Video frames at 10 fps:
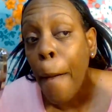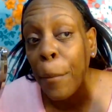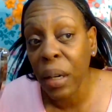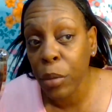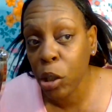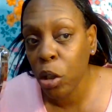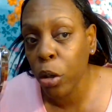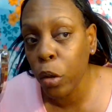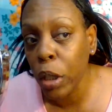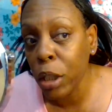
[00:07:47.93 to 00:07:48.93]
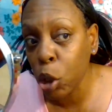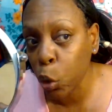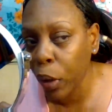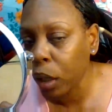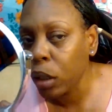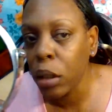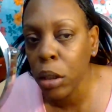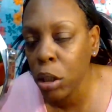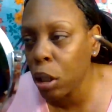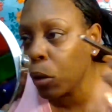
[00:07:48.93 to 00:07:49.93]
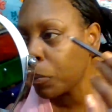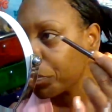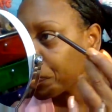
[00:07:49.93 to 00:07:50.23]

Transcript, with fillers: but I'm gonna show you a trick so